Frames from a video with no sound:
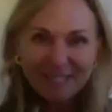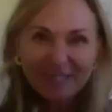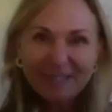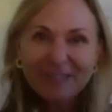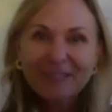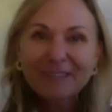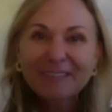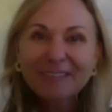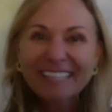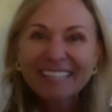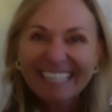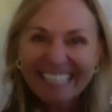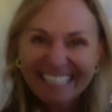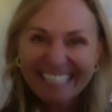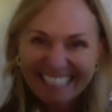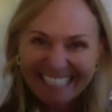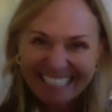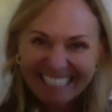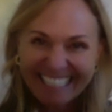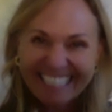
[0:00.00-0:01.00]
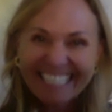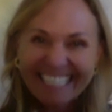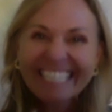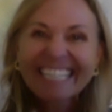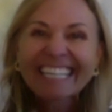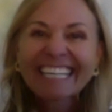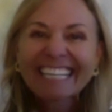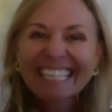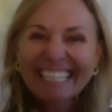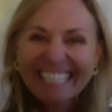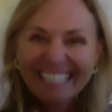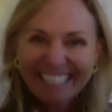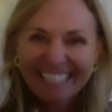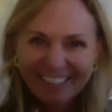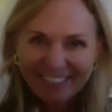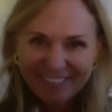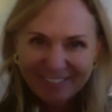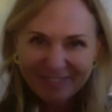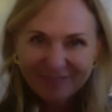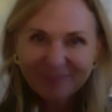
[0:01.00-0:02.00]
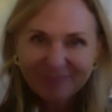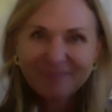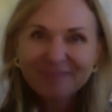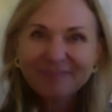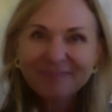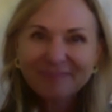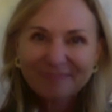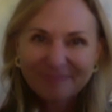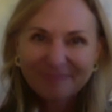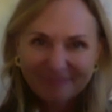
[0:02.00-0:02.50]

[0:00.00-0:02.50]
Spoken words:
you say that that's kind of the case for you